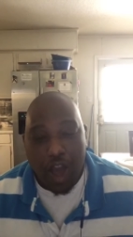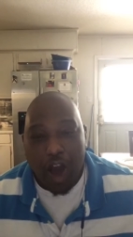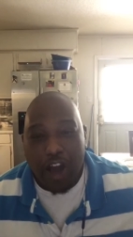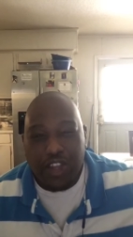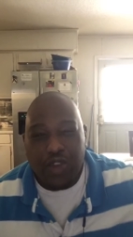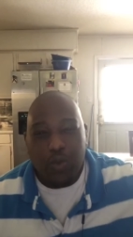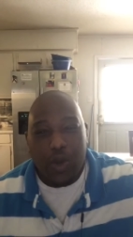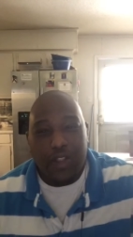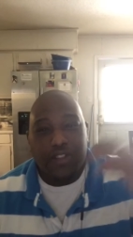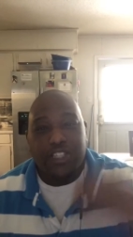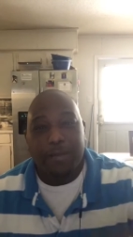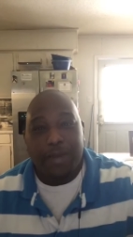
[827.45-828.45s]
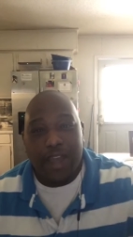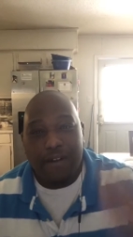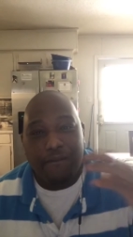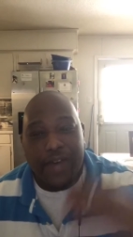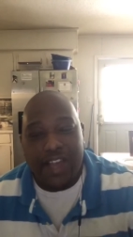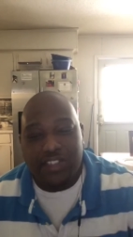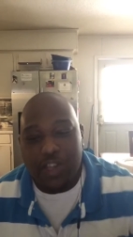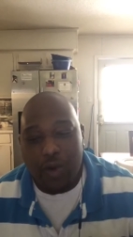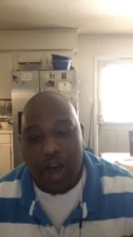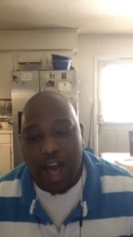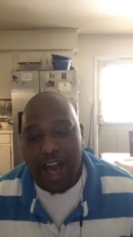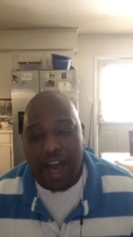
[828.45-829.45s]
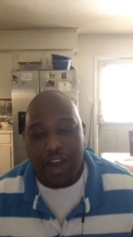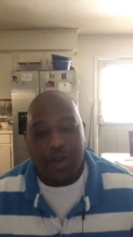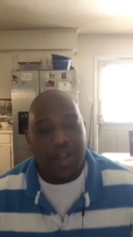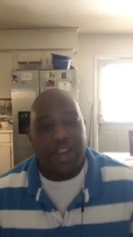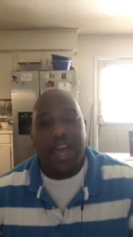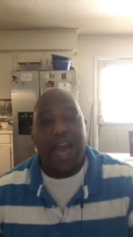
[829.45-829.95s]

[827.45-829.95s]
Are you willing to be a vessel of honor and